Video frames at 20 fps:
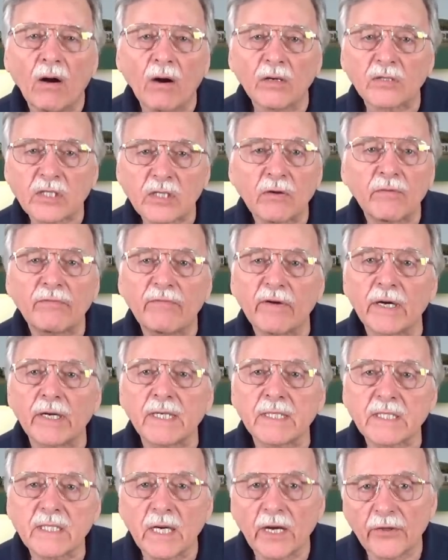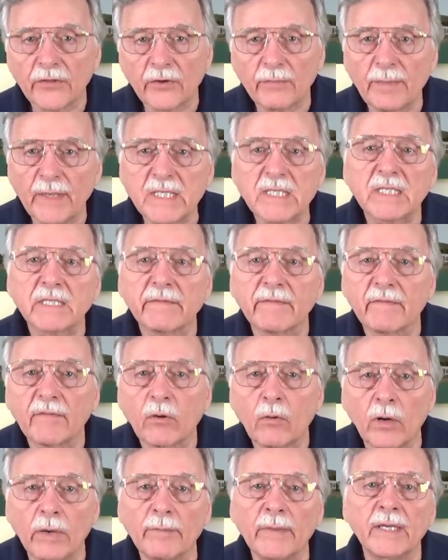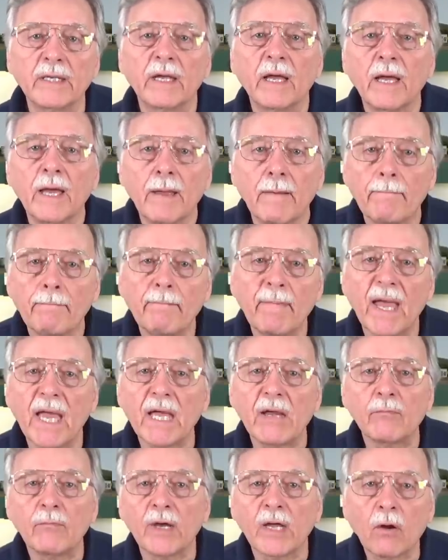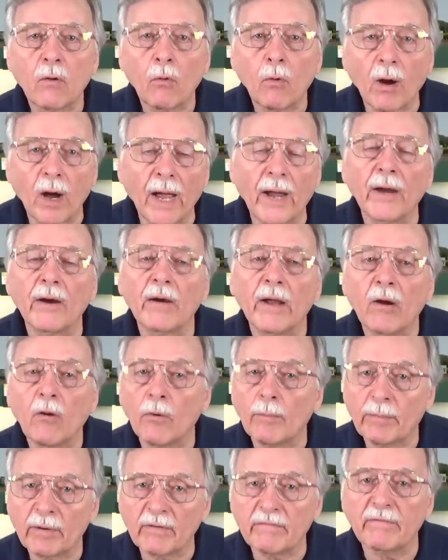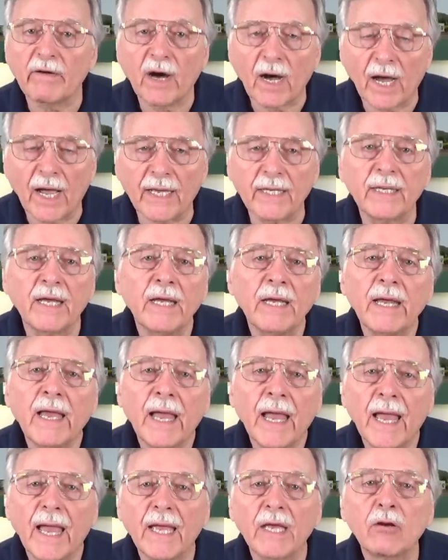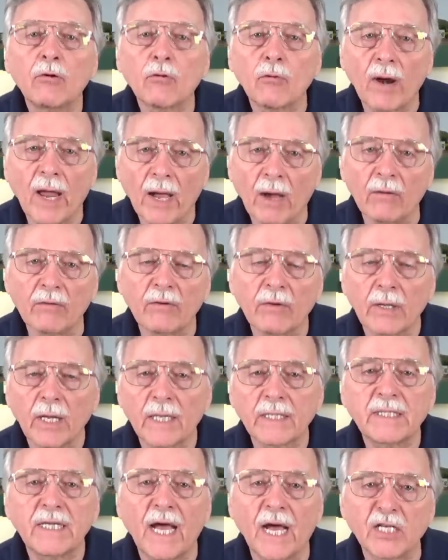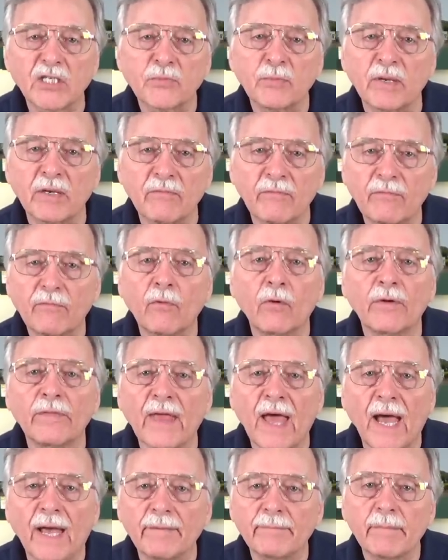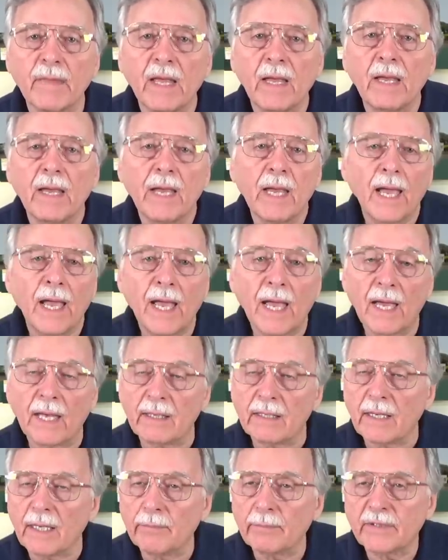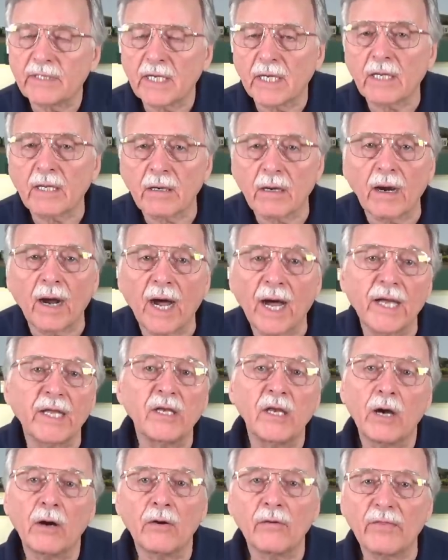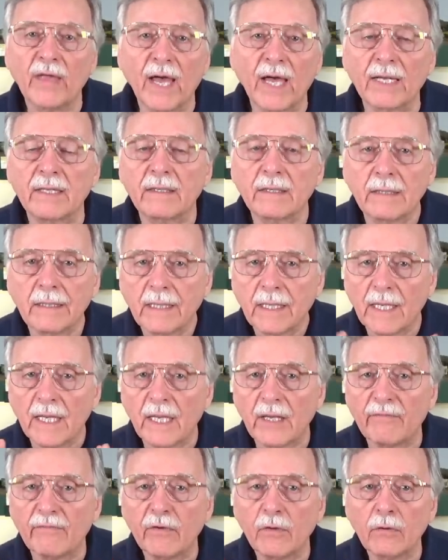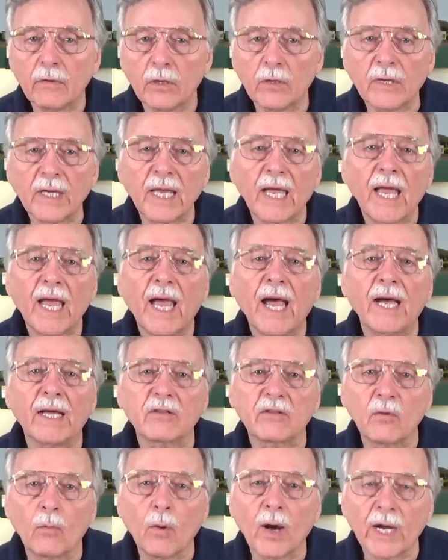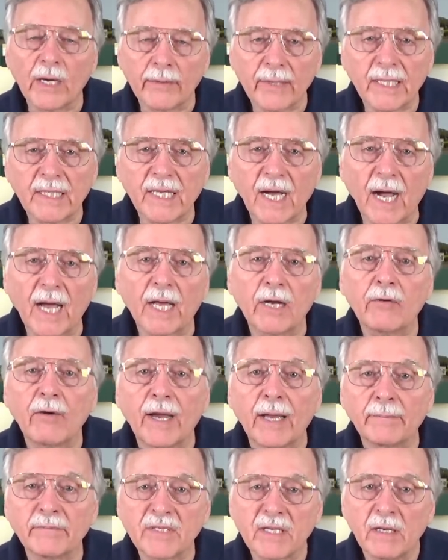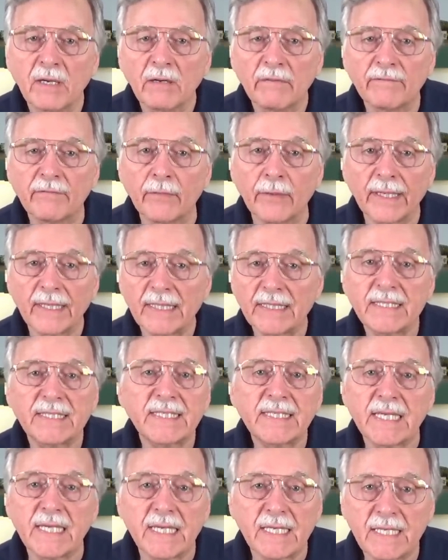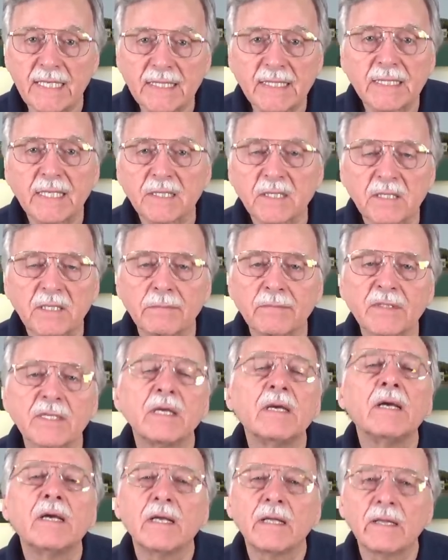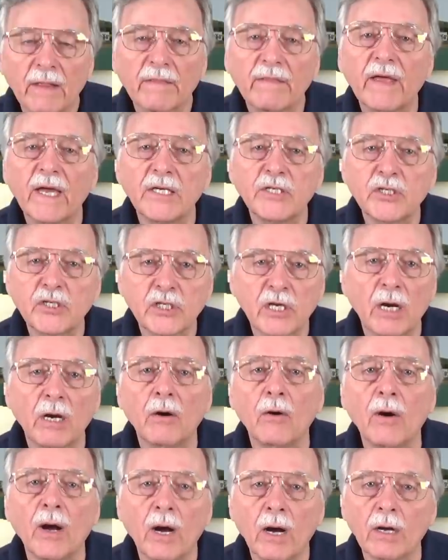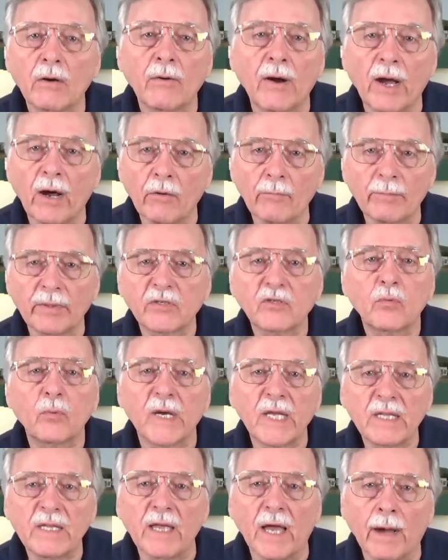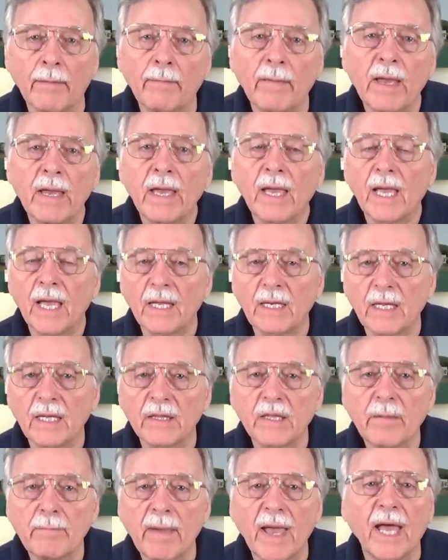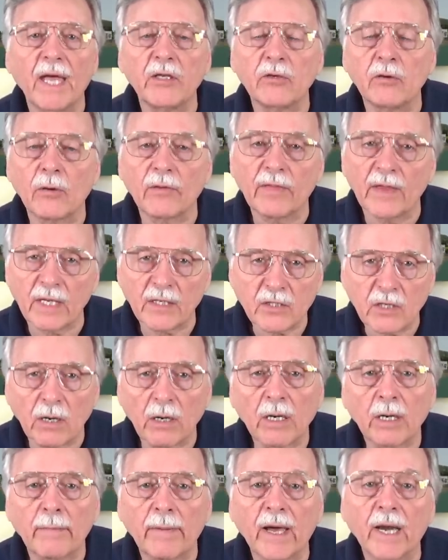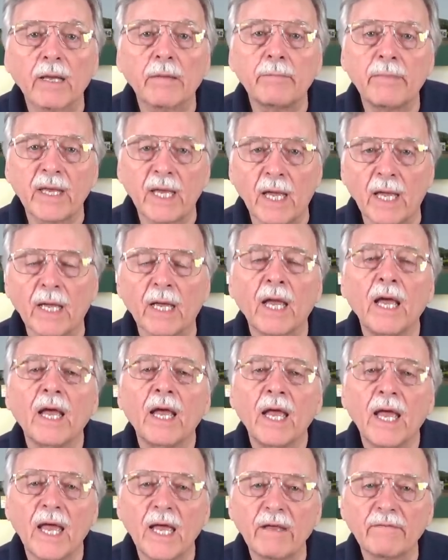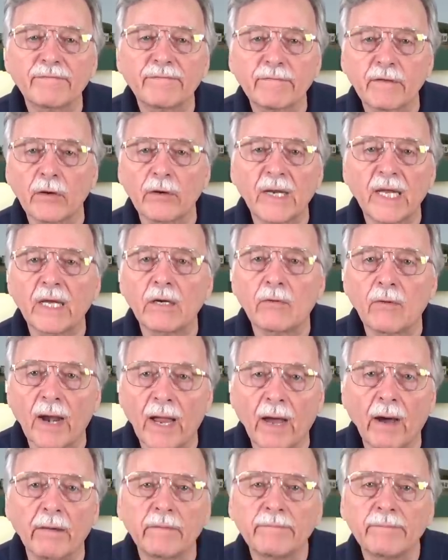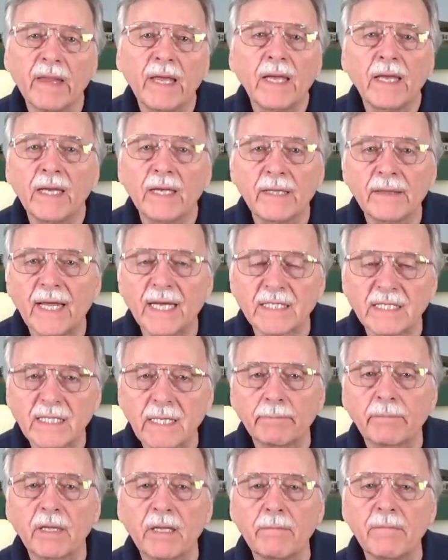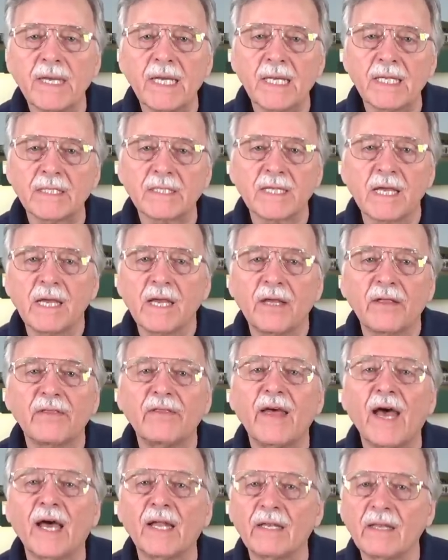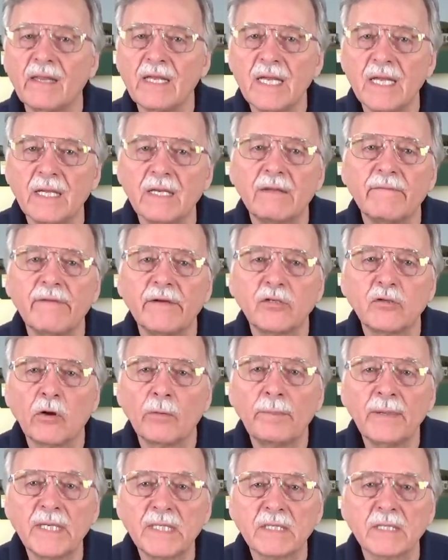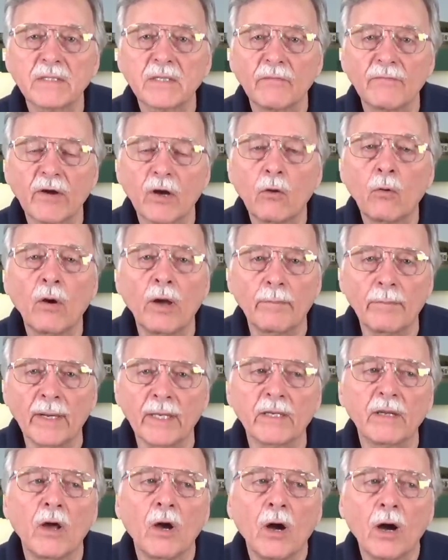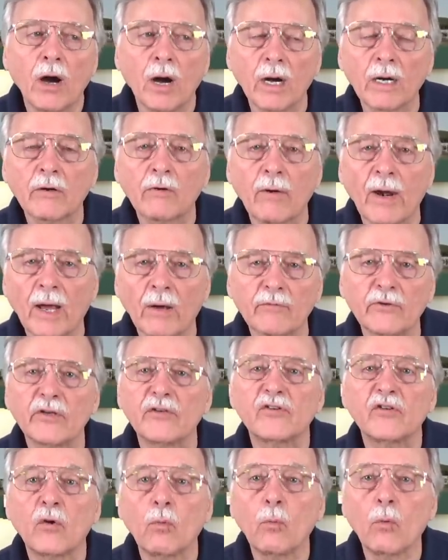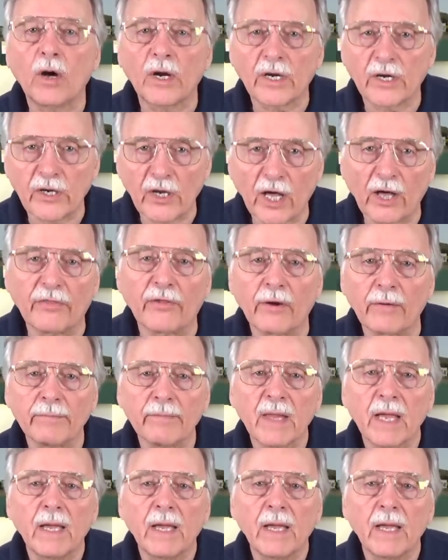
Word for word: Also, various other pieces of equipment may require or provide a ground attachment for that. And in particular, I know that if you look at the wiring diagrams for NCE systems, they show a ground between them, and in the manual they talk about it being a floating ground. And that simply means that the individual pieces of equipment are grounded to one another.